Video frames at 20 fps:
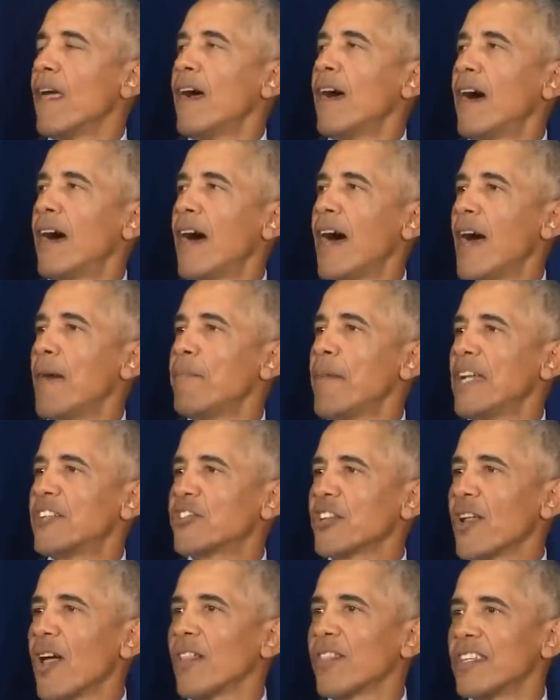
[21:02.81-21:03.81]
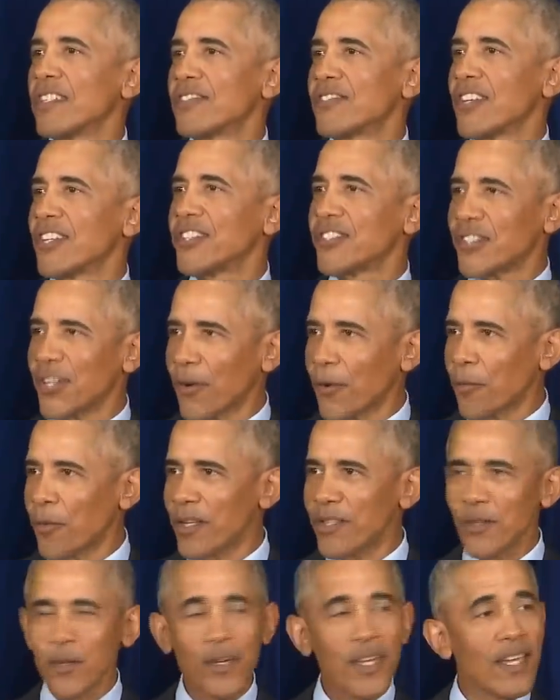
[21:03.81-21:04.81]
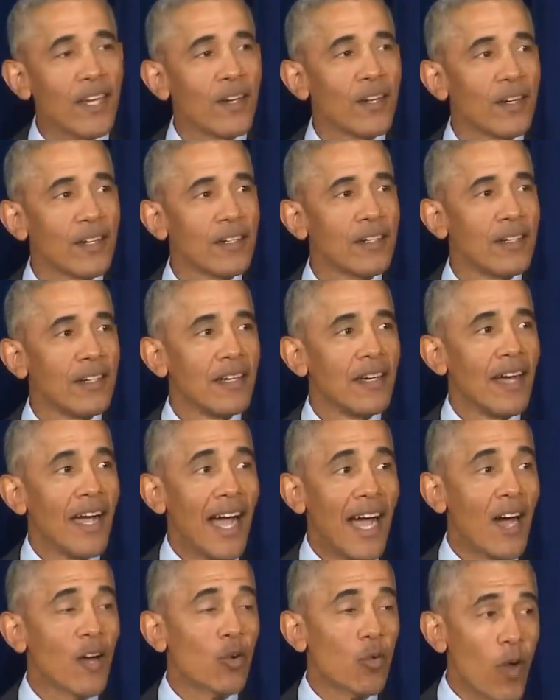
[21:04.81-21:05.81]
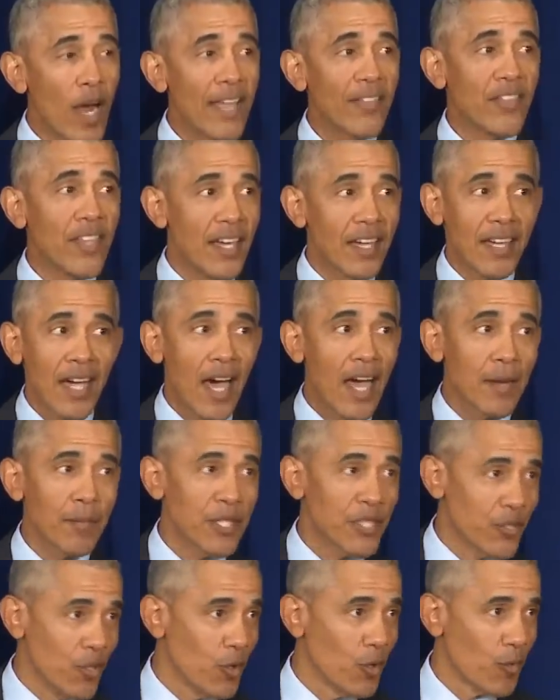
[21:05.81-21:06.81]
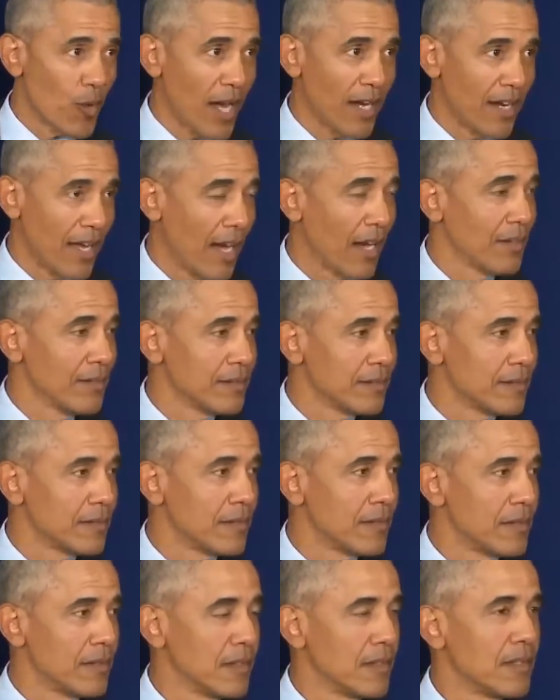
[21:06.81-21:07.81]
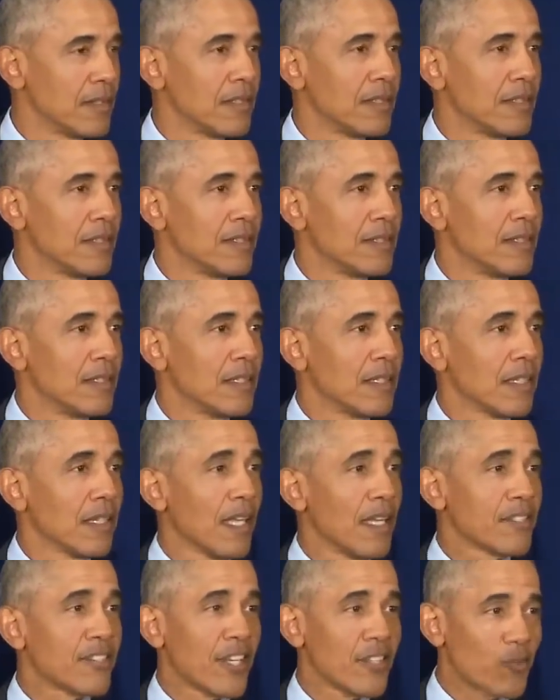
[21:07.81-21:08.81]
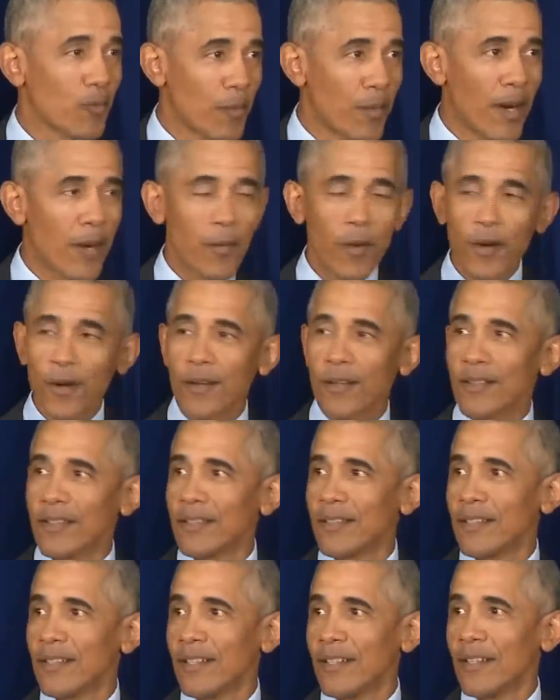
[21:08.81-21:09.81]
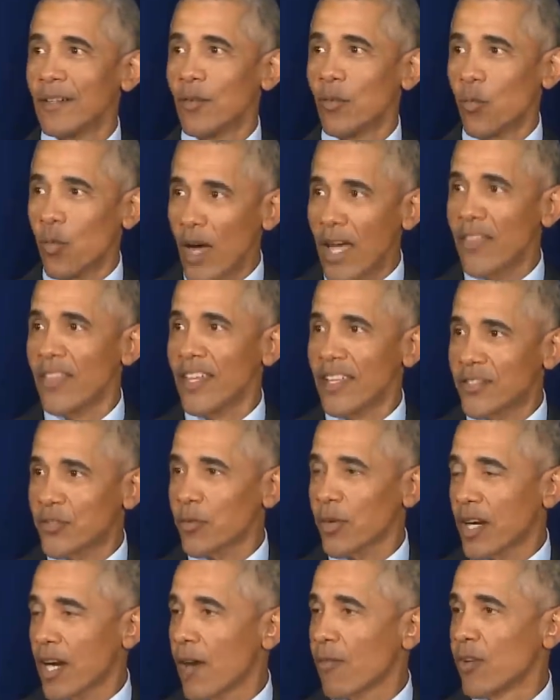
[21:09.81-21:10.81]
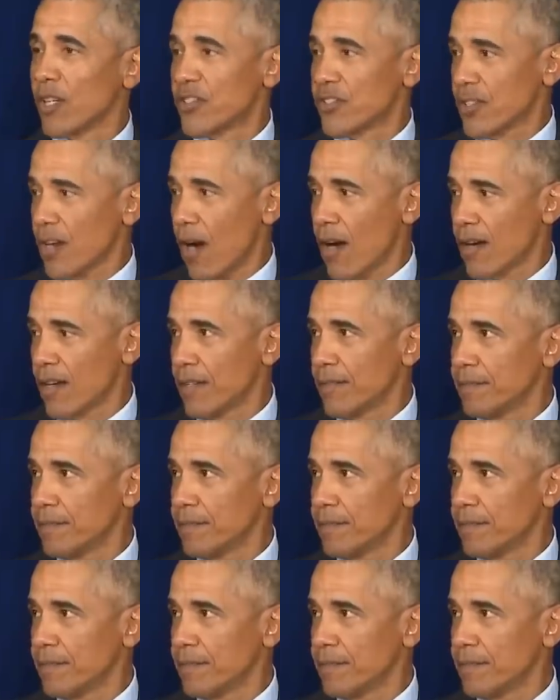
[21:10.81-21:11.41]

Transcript: Uh, I mention all this just so when you hear how great the economy is doing right now, let's just remember uh, when this recovery started.